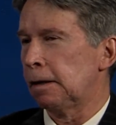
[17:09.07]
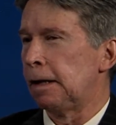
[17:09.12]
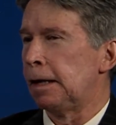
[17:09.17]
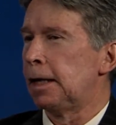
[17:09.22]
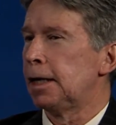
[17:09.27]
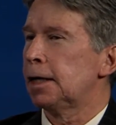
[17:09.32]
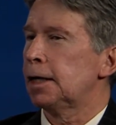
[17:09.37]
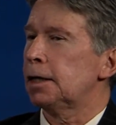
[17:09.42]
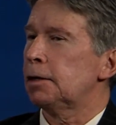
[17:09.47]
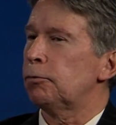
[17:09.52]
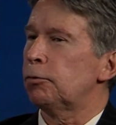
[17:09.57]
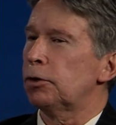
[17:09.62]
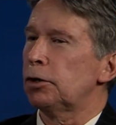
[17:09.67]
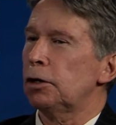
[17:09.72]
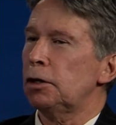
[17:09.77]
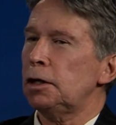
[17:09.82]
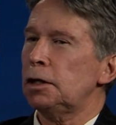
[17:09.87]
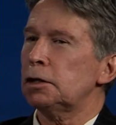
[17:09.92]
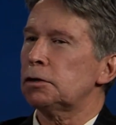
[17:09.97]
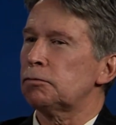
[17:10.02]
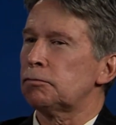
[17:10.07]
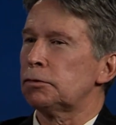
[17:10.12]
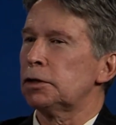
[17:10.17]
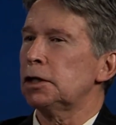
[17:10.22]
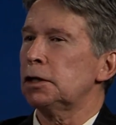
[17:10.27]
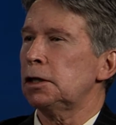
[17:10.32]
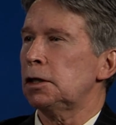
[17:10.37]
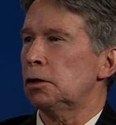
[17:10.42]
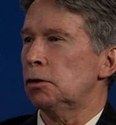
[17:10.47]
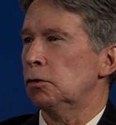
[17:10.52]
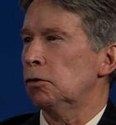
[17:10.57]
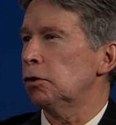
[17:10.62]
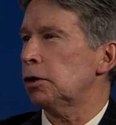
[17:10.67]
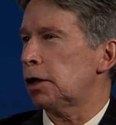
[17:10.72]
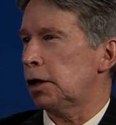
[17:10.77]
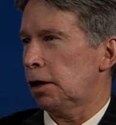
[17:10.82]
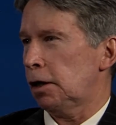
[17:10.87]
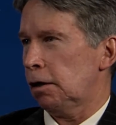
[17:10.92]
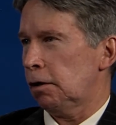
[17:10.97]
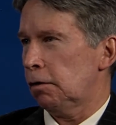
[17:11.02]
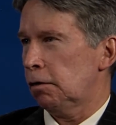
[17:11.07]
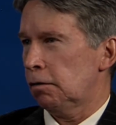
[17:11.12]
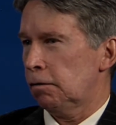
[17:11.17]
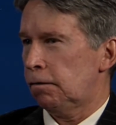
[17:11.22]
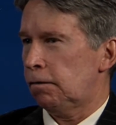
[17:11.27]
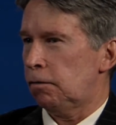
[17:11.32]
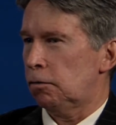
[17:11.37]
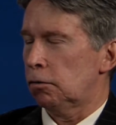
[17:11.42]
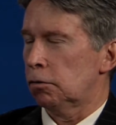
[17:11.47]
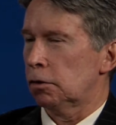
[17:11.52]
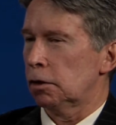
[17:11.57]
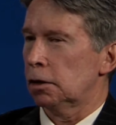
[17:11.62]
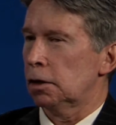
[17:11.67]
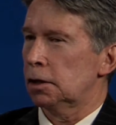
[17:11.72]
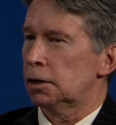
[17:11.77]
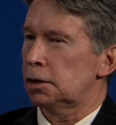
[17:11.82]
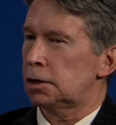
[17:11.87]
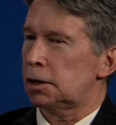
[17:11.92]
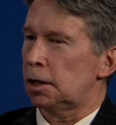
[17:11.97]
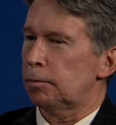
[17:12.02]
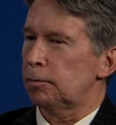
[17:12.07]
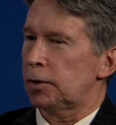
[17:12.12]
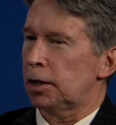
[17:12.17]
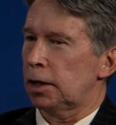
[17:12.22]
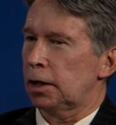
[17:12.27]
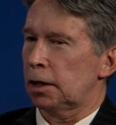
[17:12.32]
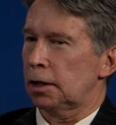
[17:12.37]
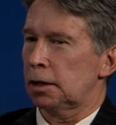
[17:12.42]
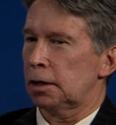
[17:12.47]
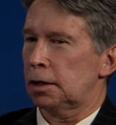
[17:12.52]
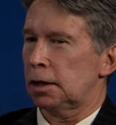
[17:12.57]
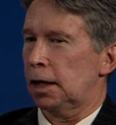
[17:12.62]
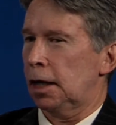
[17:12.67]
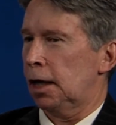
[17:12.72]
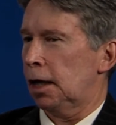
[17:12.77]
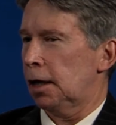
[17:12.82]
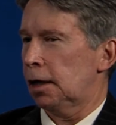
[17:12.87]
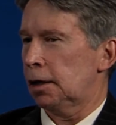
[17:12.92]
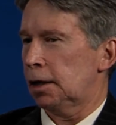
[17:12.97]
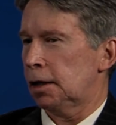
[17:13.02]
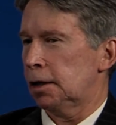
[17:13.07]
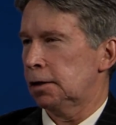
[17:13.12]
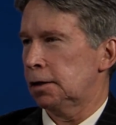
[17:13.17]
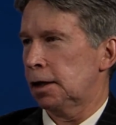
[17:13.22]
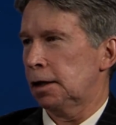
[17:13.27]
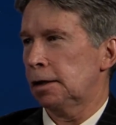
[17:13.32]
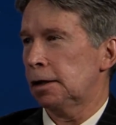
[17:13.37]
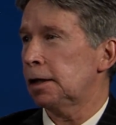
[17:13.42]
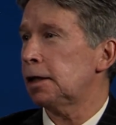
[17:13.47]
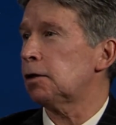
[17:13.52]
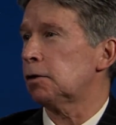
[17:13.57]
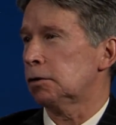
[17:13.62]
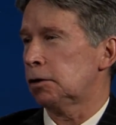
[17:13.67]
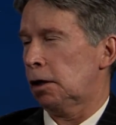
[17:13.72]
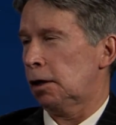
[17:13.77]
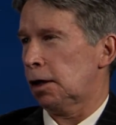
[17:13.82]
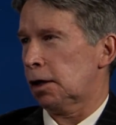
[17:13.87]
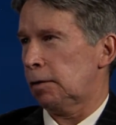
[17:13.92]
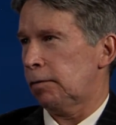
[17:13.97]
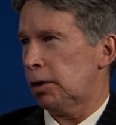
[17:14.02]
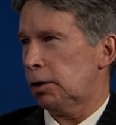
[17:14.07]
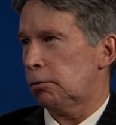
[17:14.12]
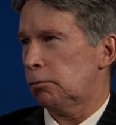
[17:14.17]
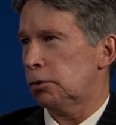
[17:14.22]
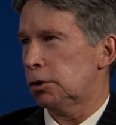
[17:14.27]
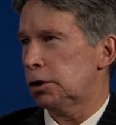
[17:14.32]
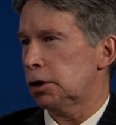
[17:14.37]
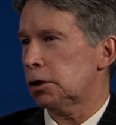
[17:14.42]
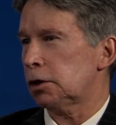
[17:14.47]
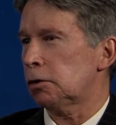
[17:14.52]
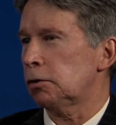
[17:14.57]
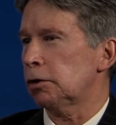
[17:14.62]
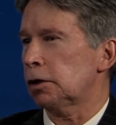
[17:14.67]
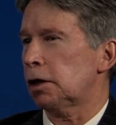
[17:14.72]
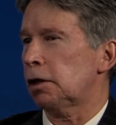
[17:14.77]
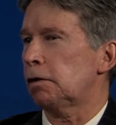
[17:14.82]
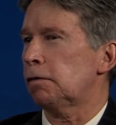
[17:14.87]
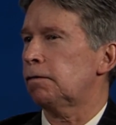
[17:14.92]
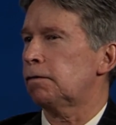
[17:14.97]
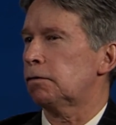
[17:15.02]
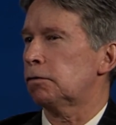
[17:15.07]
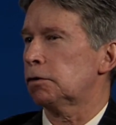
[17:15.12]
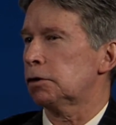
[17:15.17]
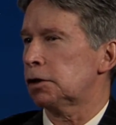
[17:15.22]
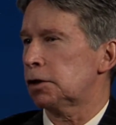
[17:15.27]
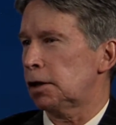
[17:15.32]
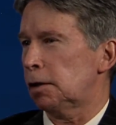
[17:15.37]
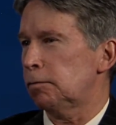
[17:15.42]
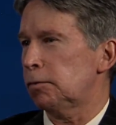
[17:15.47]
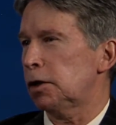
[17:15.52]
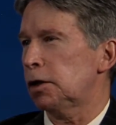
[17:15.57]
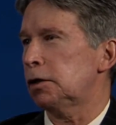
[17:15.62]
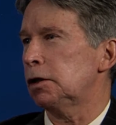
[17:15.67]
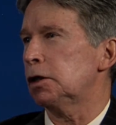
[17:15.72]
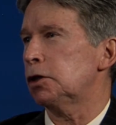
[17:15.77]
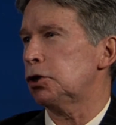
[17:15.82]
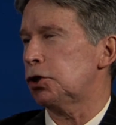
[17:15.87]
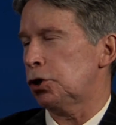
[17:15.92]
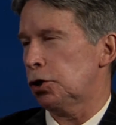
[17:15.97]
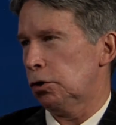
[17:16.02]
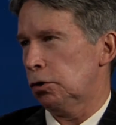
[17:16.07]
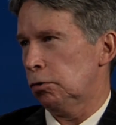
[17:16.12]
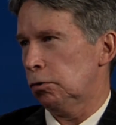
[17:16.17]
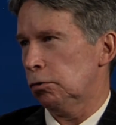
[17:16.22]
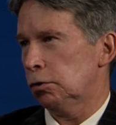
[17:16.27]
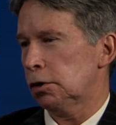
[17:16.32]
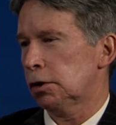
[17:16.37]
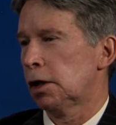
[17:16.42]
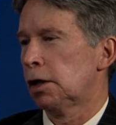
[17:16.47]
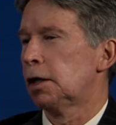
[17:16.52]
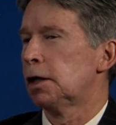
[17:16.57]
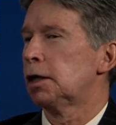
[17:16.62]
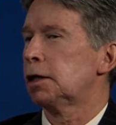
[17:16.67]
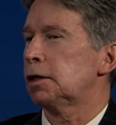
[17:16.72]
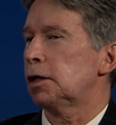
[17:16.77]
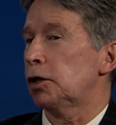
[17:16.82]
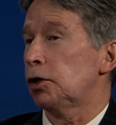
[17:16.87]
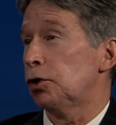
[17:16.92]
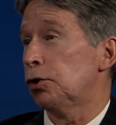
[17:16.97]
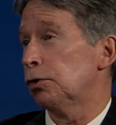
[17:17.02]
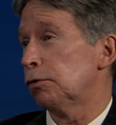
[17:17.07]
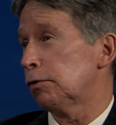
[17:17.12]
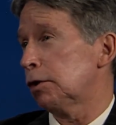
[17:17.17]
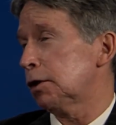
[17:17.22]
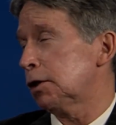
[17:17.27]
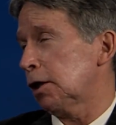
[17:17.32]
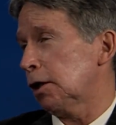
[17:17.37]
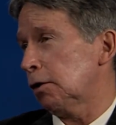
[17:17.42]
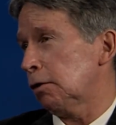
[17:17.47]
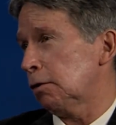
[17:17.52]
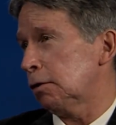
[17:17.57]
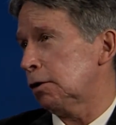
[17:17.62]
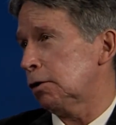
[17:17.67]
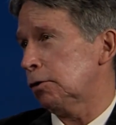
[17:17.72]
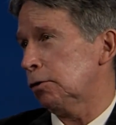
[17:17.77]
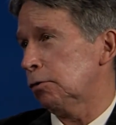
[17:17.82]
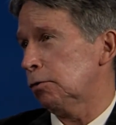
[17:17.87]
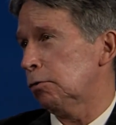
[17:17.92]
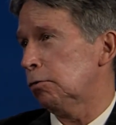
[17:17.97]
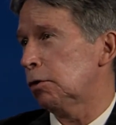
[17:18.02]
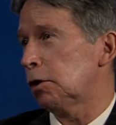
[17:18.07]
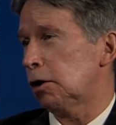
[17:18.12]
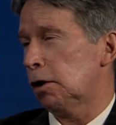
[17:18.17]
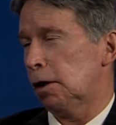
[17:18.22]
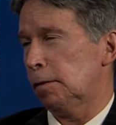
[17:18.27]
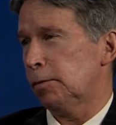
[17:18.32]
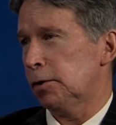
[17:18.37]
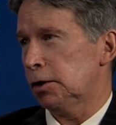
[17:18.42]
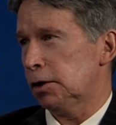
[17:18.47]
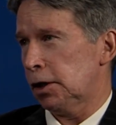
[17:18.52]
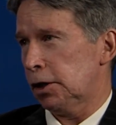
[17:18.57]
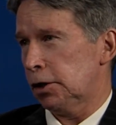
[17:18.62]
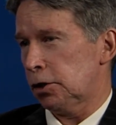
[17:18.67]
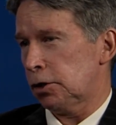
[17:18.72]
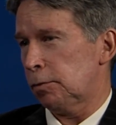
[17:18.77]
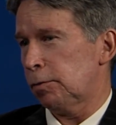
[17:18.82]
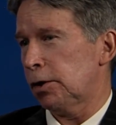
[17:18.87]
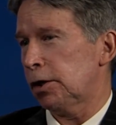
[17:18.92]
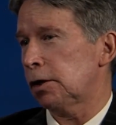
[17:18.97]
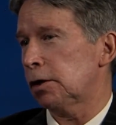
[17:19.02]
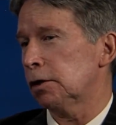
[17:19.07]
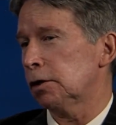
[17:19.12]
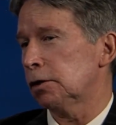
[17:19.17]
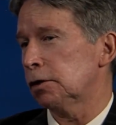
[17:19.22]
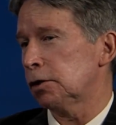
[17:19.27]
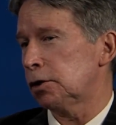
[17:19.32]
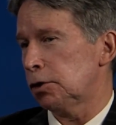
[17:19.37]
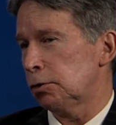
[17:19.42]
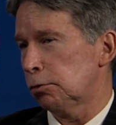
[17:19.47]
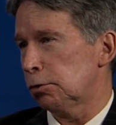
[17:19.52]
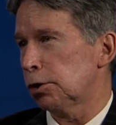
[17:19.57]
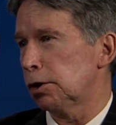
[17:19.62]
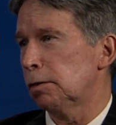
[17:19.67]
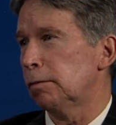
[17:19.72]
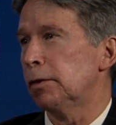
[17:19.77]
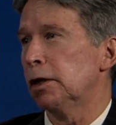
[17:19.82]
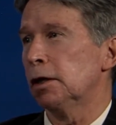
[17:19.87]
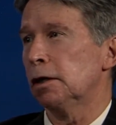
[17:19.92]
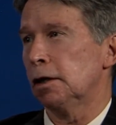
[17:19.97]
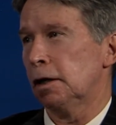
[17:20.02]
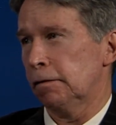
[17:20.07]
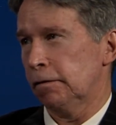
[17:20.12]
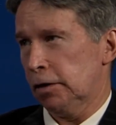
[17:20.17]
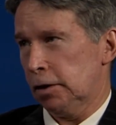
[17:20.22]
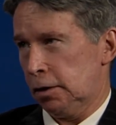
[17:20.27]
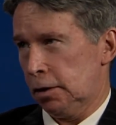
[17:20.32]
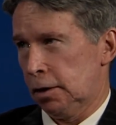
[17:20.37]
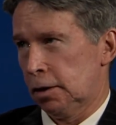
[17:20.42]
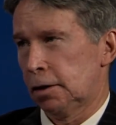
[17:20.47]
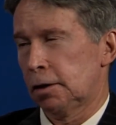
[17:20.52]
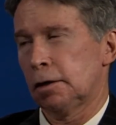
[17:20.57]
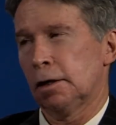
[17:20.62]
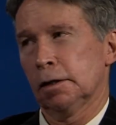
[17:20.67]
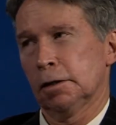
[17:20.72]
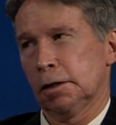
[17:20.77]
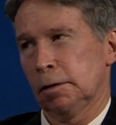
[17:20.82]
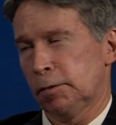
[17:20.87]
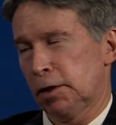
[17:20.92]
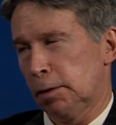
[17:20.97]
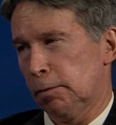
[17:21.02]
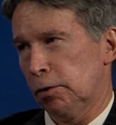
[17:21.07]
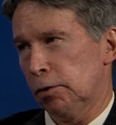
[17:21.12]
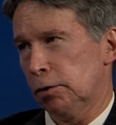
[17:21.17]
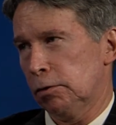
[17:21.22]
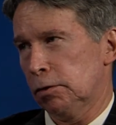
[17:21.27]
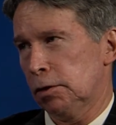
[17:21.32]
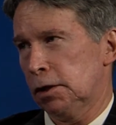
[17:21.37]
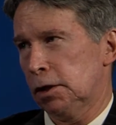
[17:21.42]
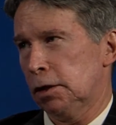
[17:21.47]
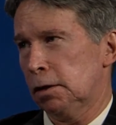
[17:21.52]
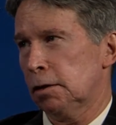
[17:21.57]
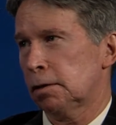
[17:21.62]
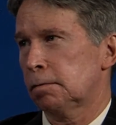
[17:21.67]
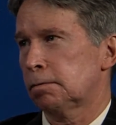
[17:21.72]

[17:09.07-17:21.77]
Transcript: Okay. We're not really looking for something that is a legal document. We're just looking for something that shows that you're entitled to compensation because you were in the middle of it on September 13th.